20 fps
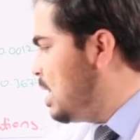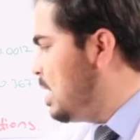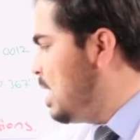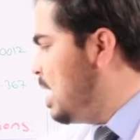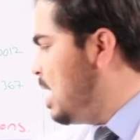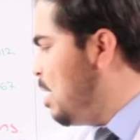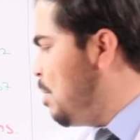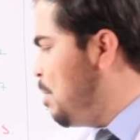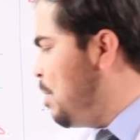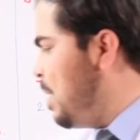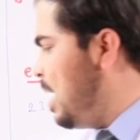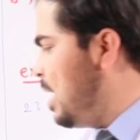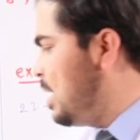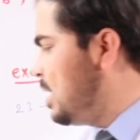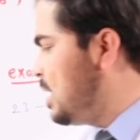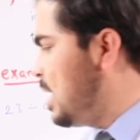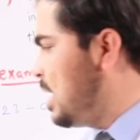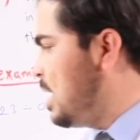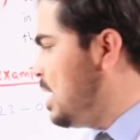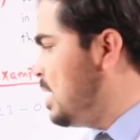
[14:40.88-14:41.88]
the number
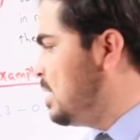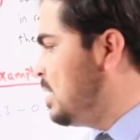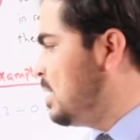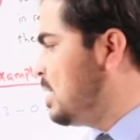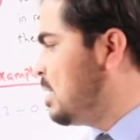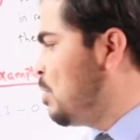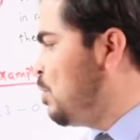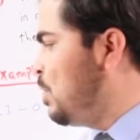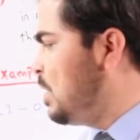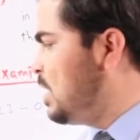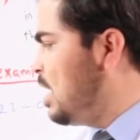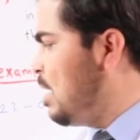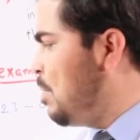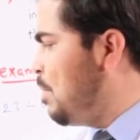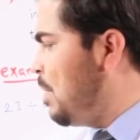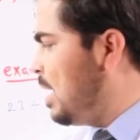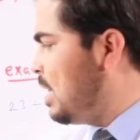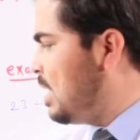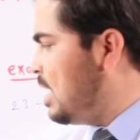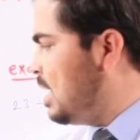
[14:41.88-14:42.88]
decreases. Which
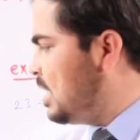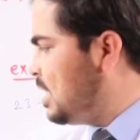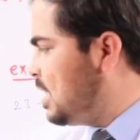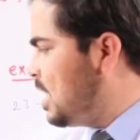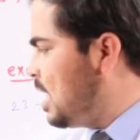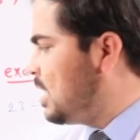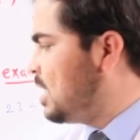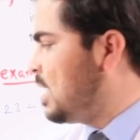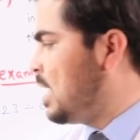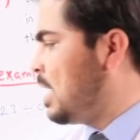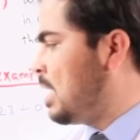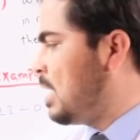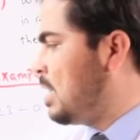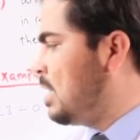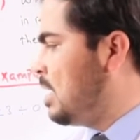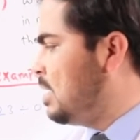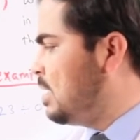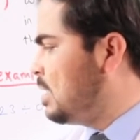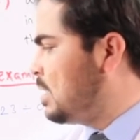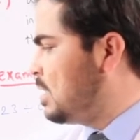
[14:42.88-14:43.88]
number? The integer.
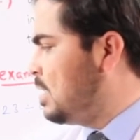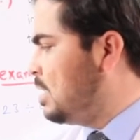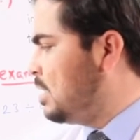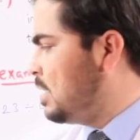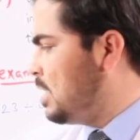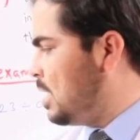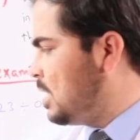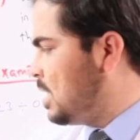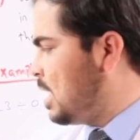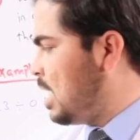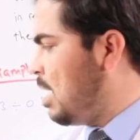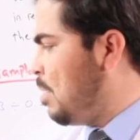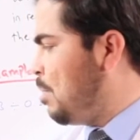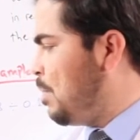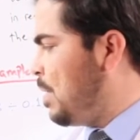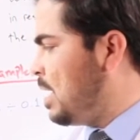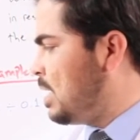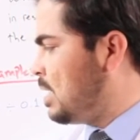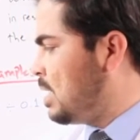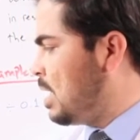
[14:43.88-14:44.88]
That is, the integer
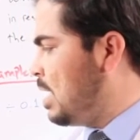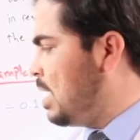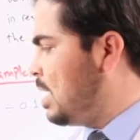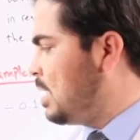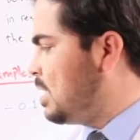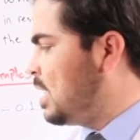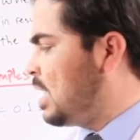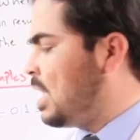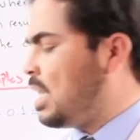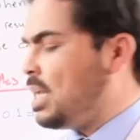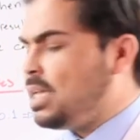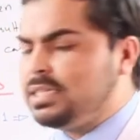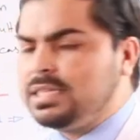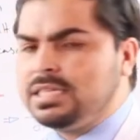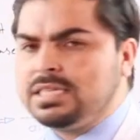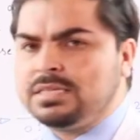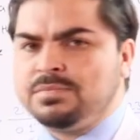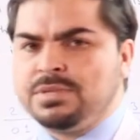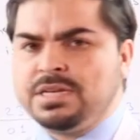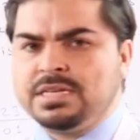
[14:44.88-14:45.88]
number
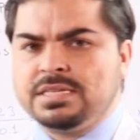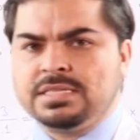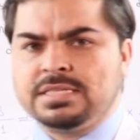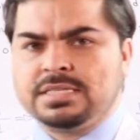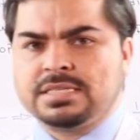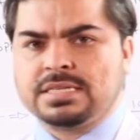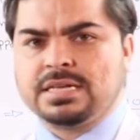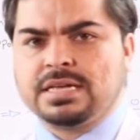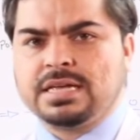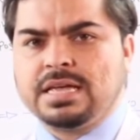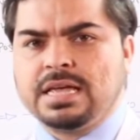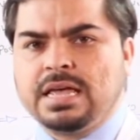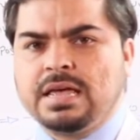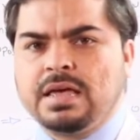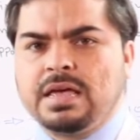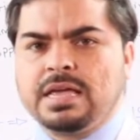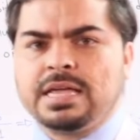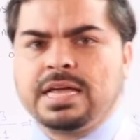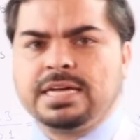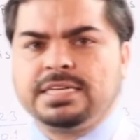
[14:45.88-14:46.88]
decreases, means
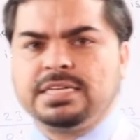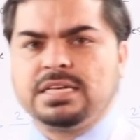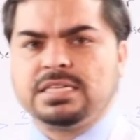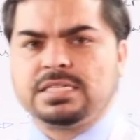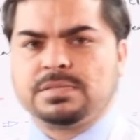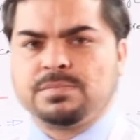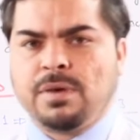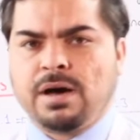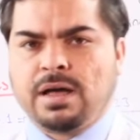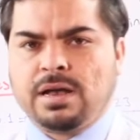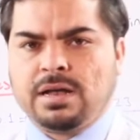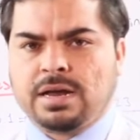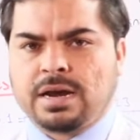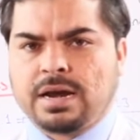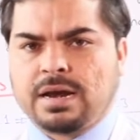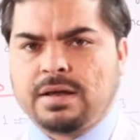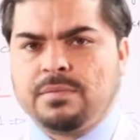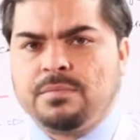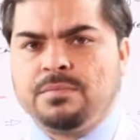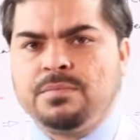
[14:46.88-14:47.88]
getting smaller.
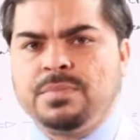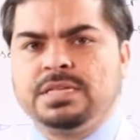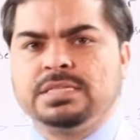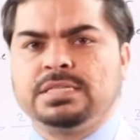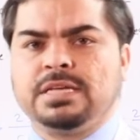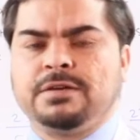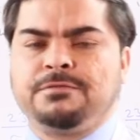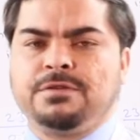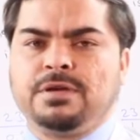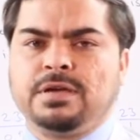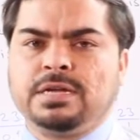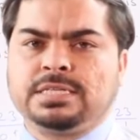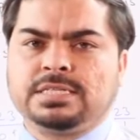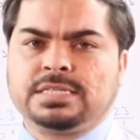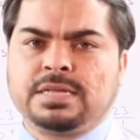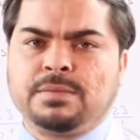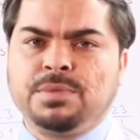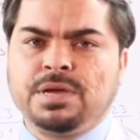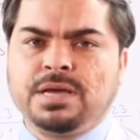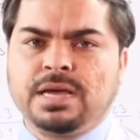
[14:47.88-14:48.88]
Means if it
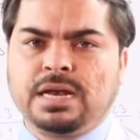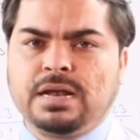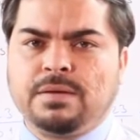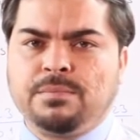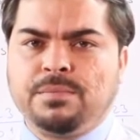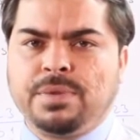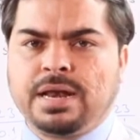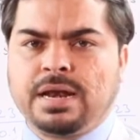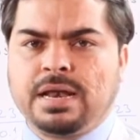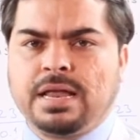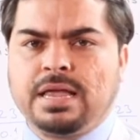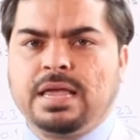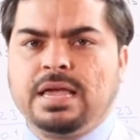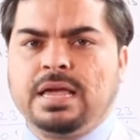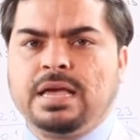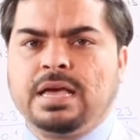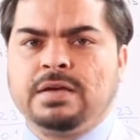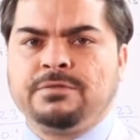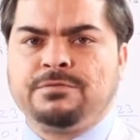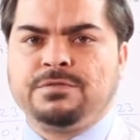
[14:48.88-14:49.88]
is a bigger number,
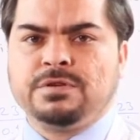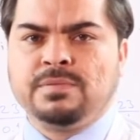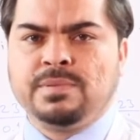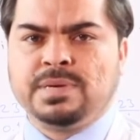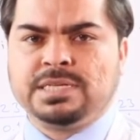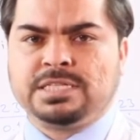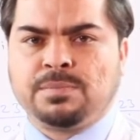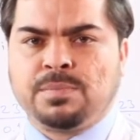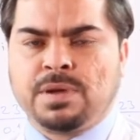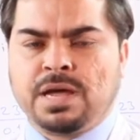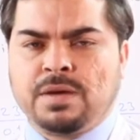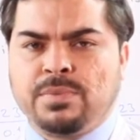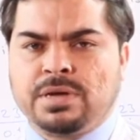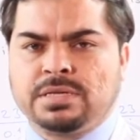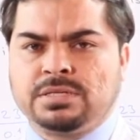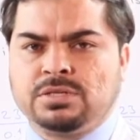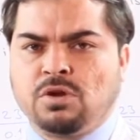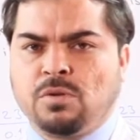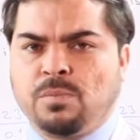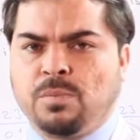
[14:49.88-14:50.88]
if you multiply by
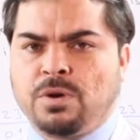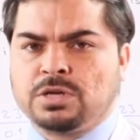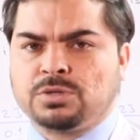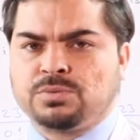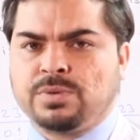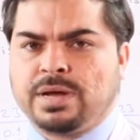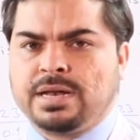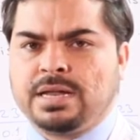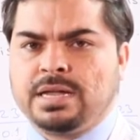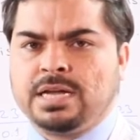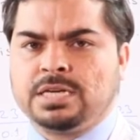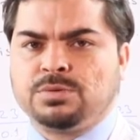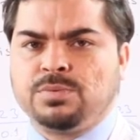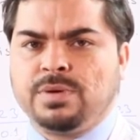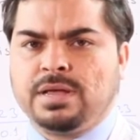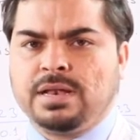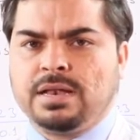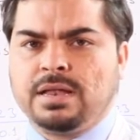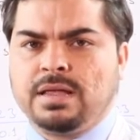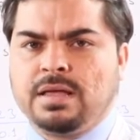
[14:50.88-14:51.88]
0.1, it
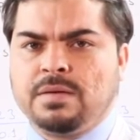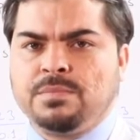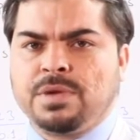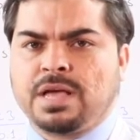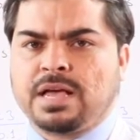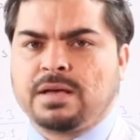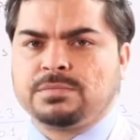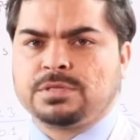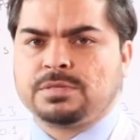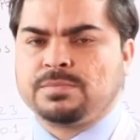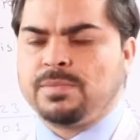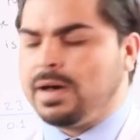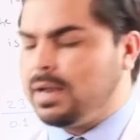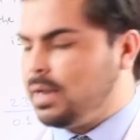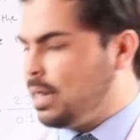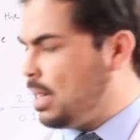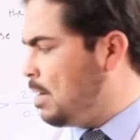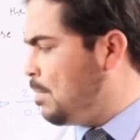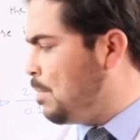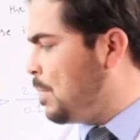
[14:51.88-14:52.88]
will become
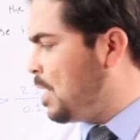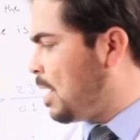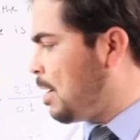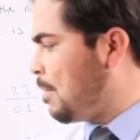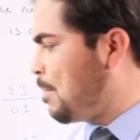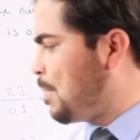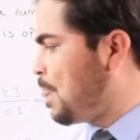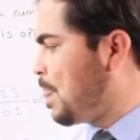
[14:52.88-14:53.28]
smaller number.